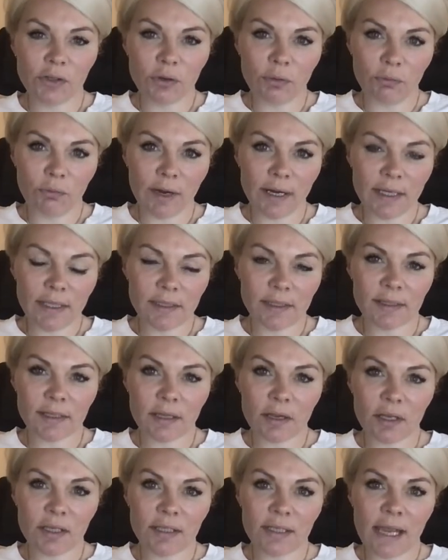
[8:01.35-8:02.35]
rates,
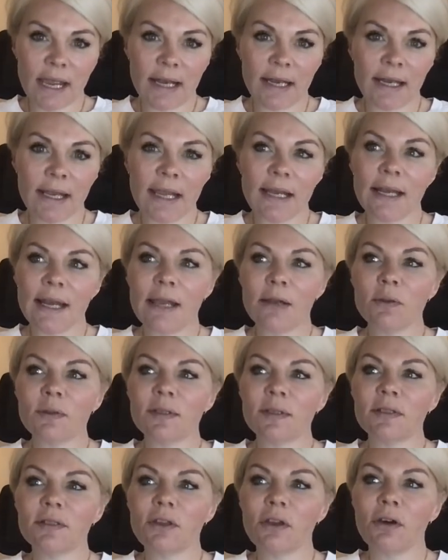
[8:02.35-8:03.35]
and they now
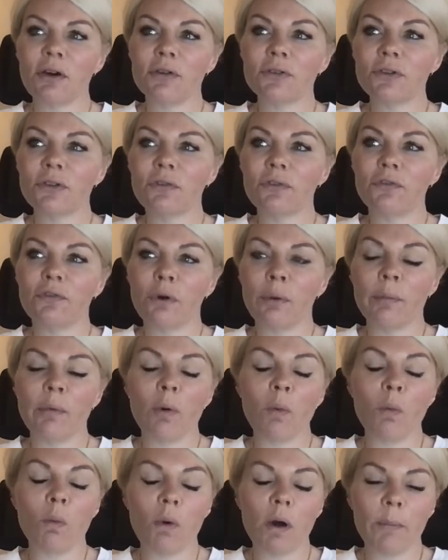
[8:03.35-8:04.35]
start from
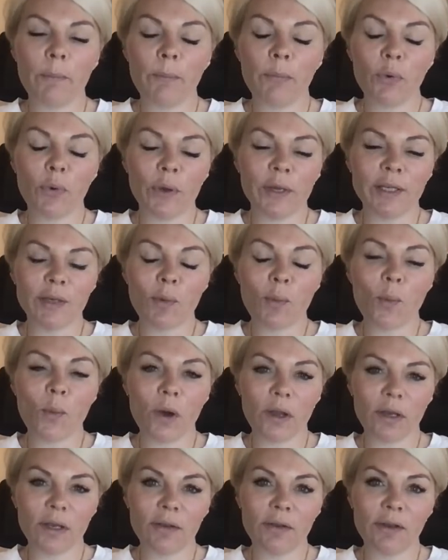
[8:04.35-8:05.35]

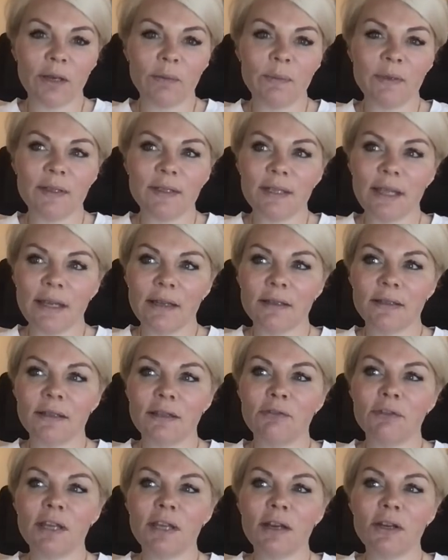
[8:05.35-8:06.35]
1.19%. So the
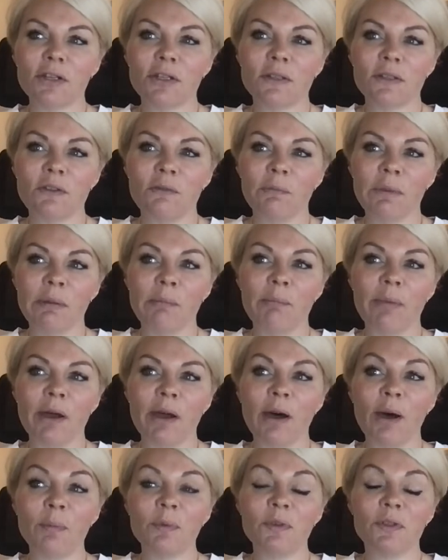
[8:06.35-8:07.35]
reductions have been by
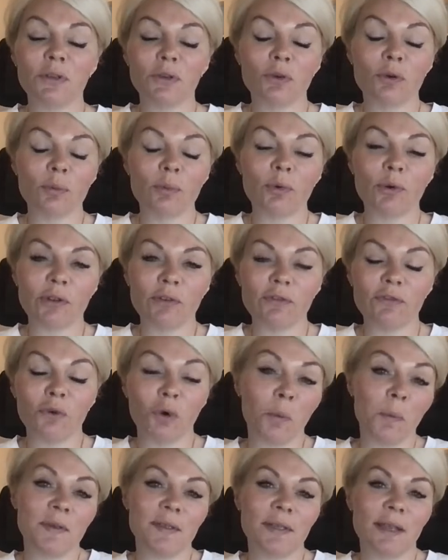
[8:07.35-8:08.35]
up to
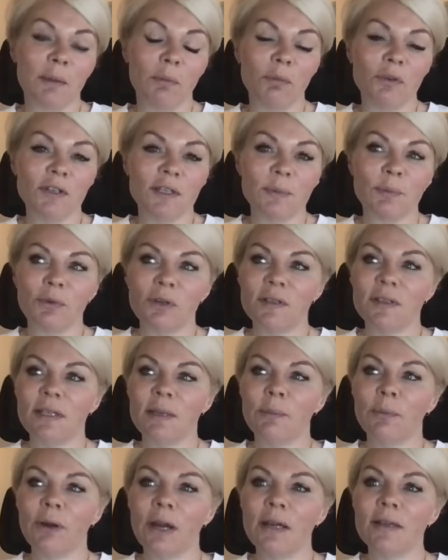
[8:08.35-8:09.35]
0.4%, which is pretty
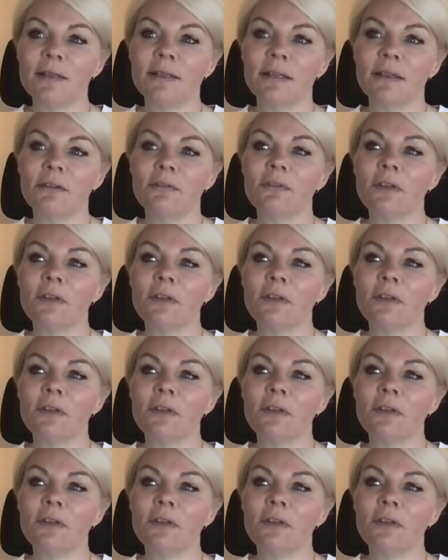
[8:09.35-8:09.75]
impressive.